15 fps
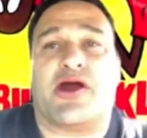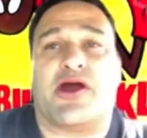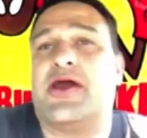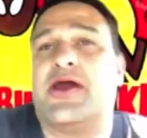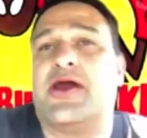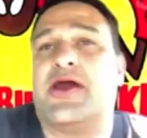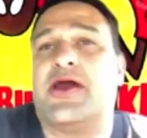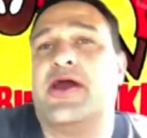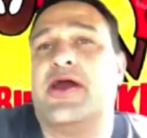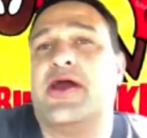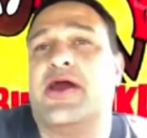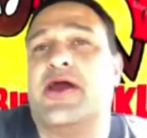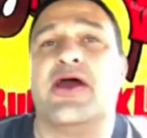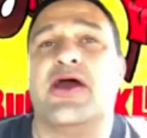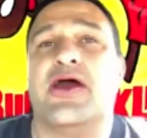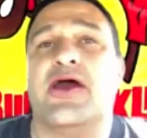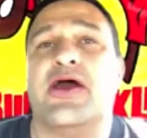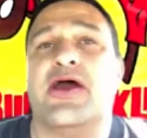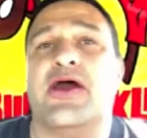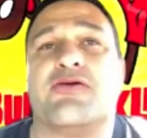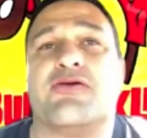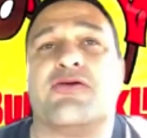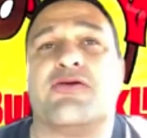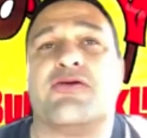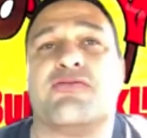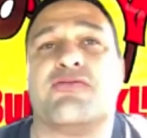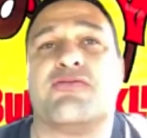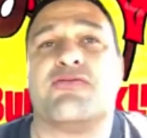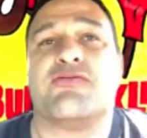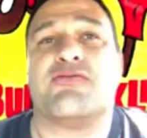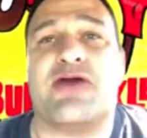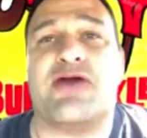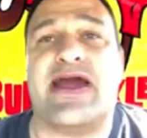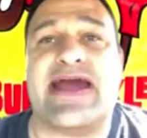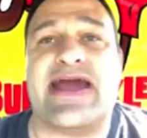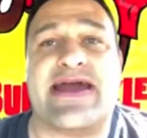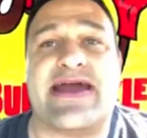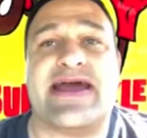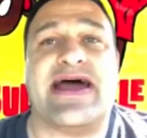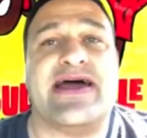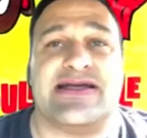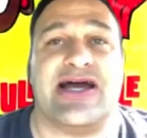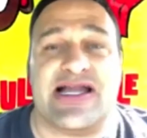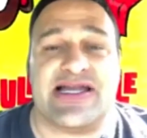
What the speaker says: right out of college to pay back for this shit.